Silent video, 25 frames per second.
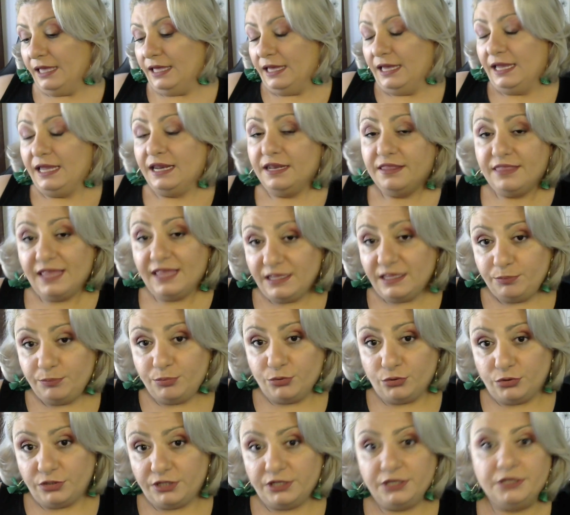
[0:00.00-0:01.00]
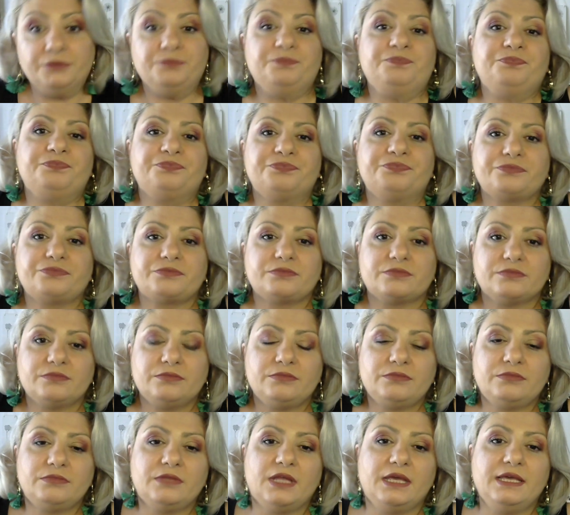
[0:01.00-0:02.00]
In that book,
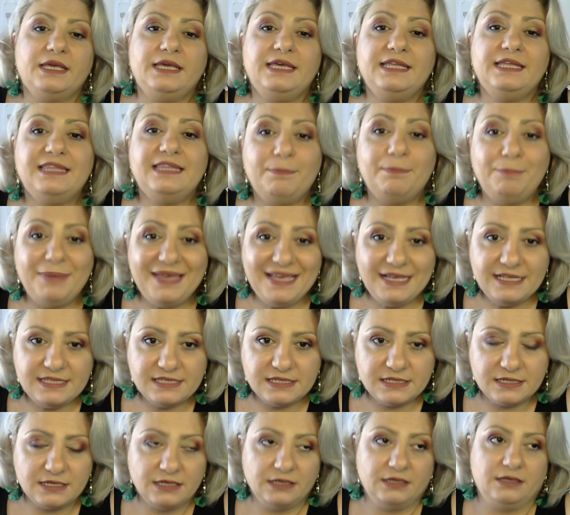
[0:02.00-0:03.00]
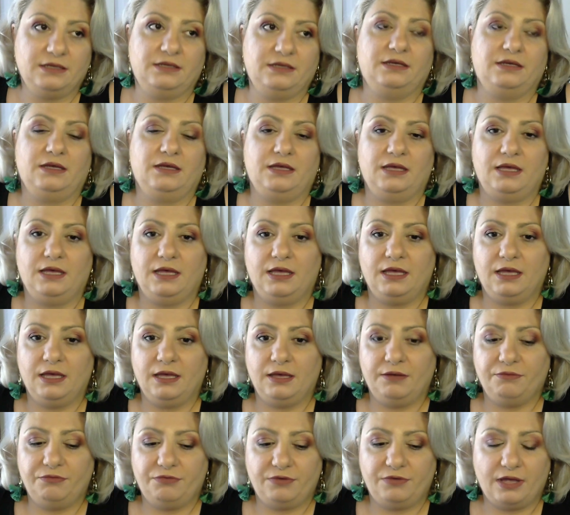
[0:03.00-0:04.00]
he depicts uh,
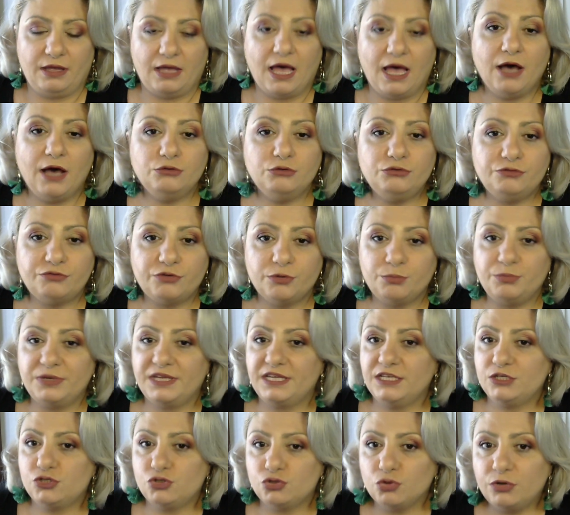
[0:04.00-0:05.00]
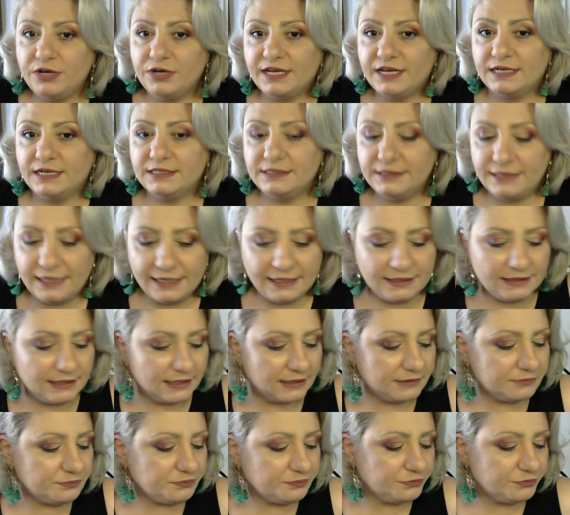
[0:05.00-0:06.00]
out from historical data
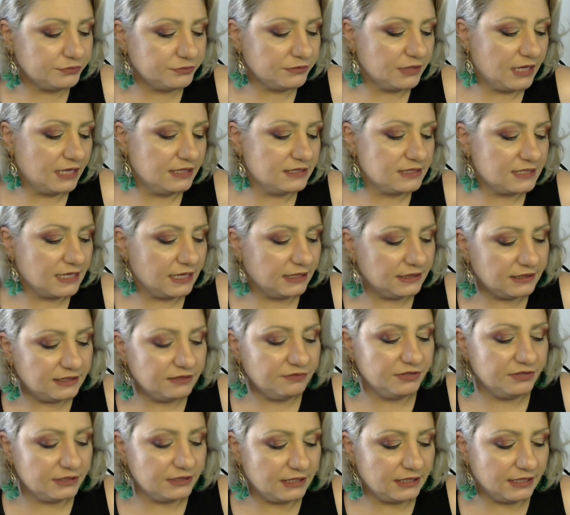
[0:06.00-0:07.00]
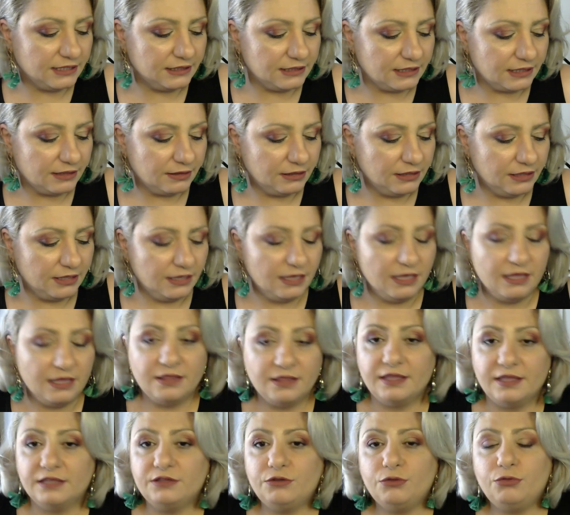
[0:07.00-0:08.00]
and scientific data
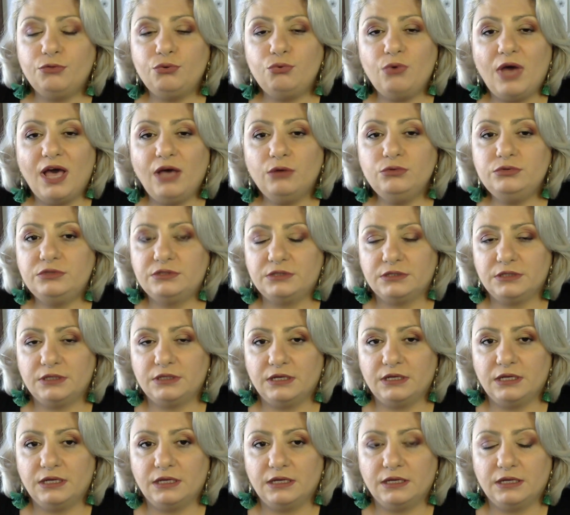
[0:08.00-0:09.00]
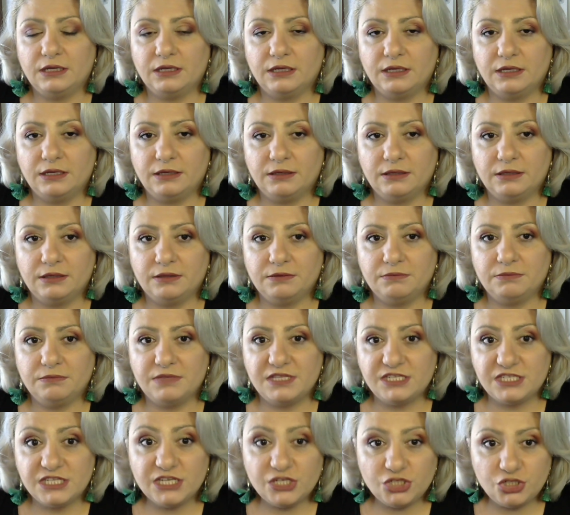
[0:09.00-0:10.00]
that throughout uh, the
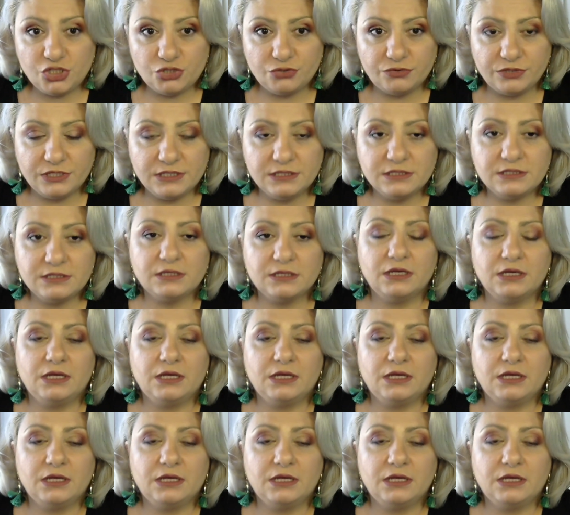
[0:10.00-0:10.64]
centuries,